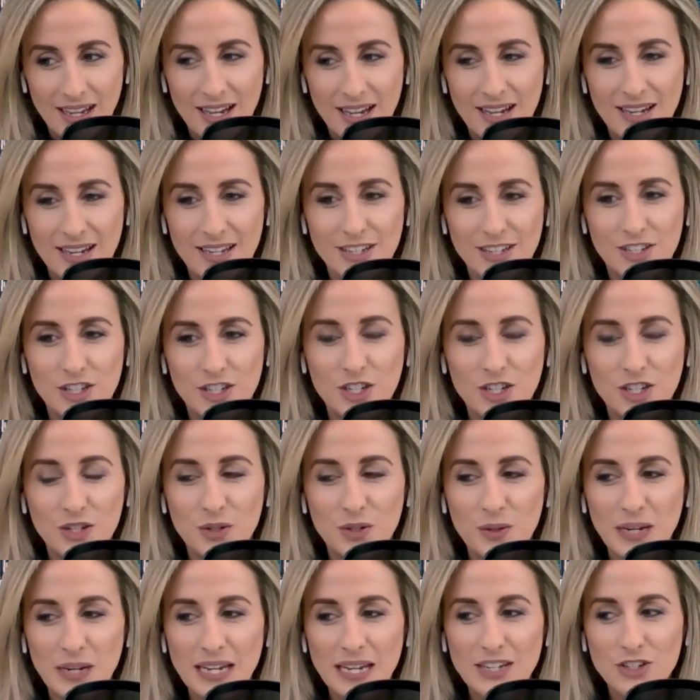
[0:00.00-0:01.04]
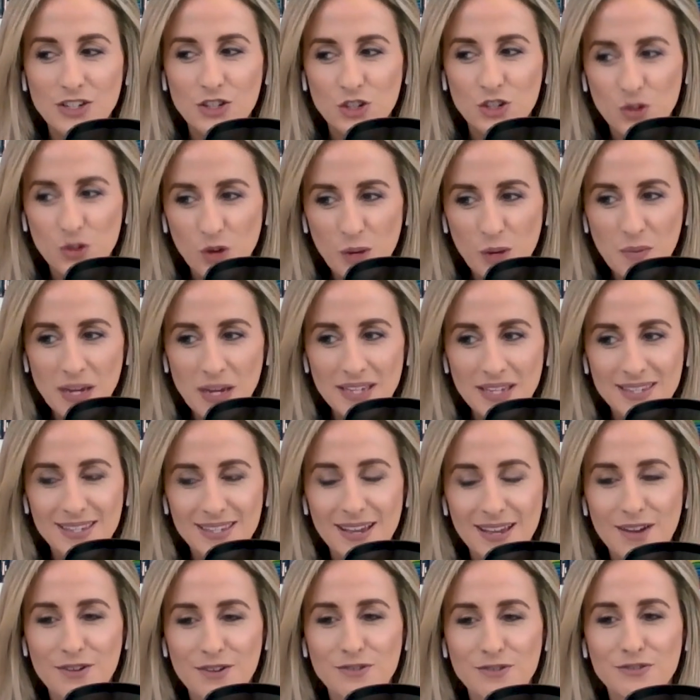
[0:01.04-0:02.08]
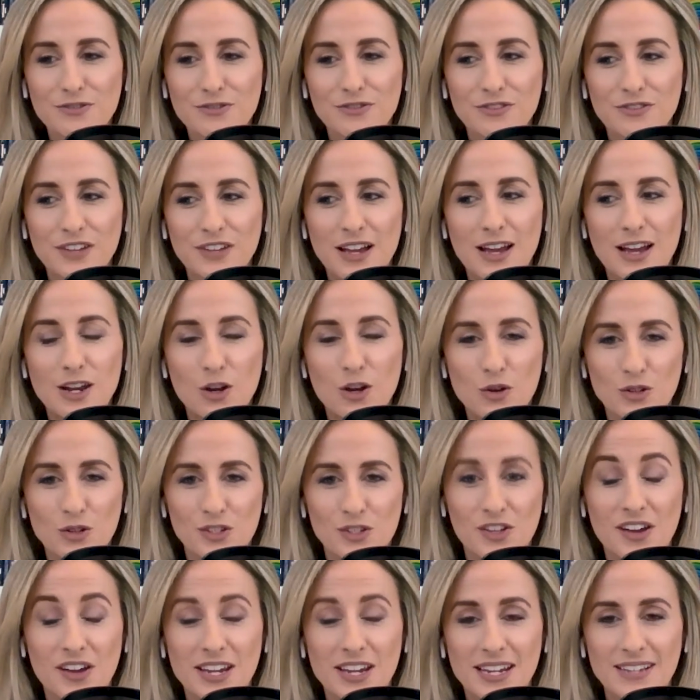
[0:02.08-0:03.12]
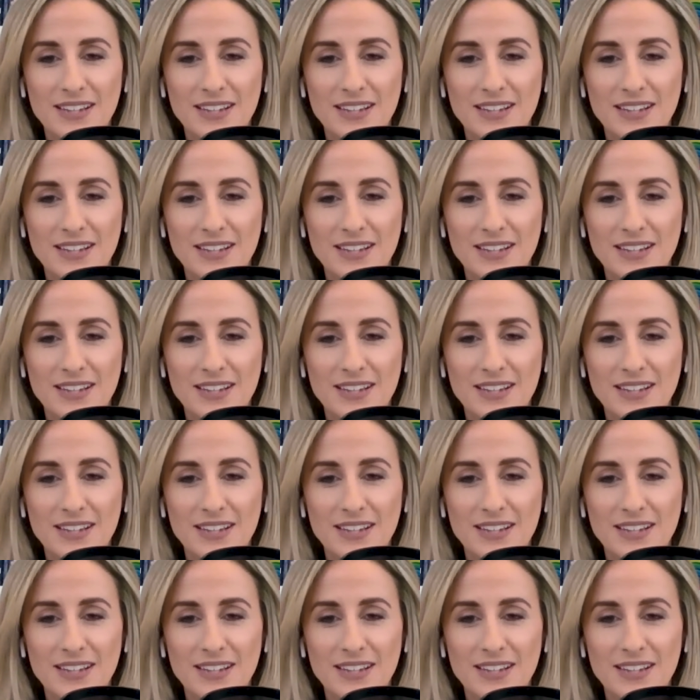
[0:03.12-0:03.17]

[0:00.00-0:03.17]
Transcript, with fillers: uh, to enjoy myself alongside